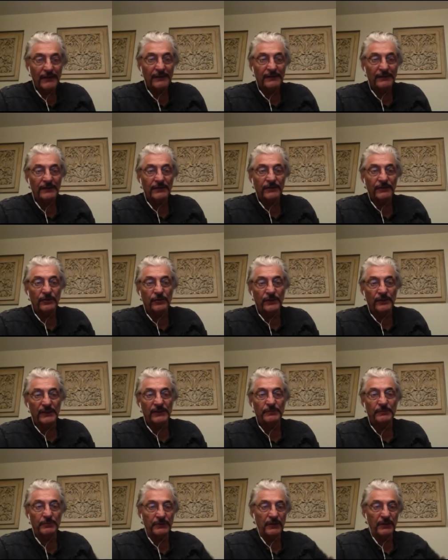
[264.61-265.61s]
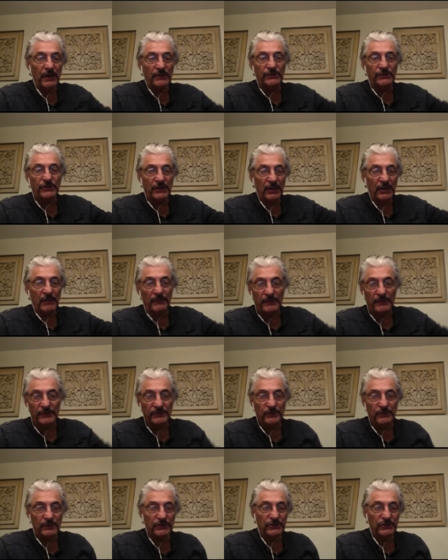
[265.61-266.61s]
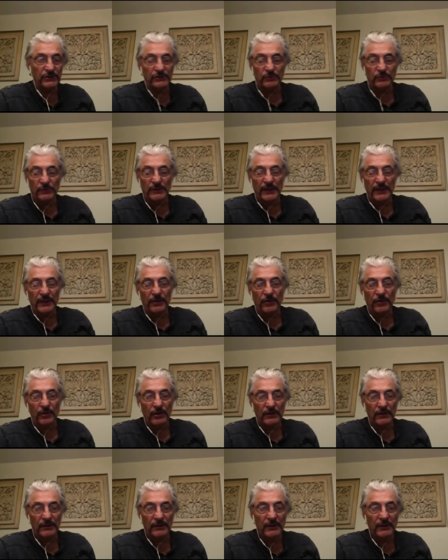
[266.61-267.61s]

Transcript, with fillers: you know, doing these production numbers, which is what they called.